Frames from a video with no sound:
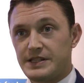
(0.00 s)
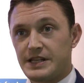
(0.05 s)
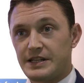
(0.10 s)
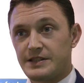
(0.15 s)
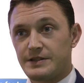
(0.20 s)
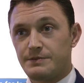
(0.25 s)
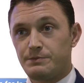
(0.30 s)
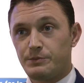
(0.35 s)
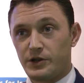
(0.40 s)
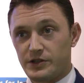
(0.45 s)

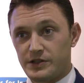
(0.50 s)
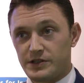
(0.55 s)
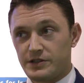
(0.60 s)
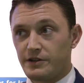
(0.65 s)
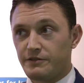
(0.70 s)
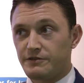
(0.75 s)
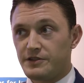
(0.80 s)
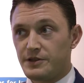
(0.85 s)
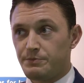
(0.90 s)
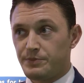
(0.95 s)
that most
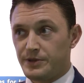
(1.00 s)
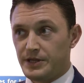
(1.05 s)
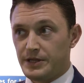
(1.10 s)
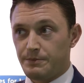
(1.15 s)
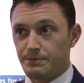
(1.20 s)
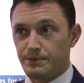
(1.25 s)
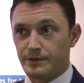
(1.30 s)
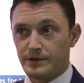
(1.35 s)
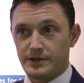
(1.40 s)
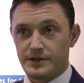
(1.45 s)
of the
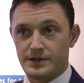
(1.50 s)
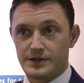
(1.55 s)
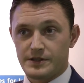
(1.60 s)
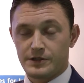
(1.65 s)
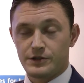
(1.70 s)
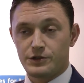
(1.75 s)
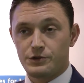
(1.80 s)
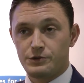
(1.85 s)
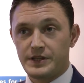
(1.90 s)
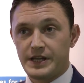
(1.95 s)
people
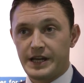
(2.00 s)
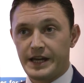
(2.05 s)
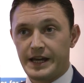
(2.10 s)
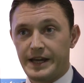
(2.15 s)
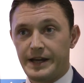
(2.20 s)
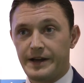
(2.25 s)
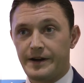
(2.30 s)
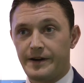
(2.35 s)
today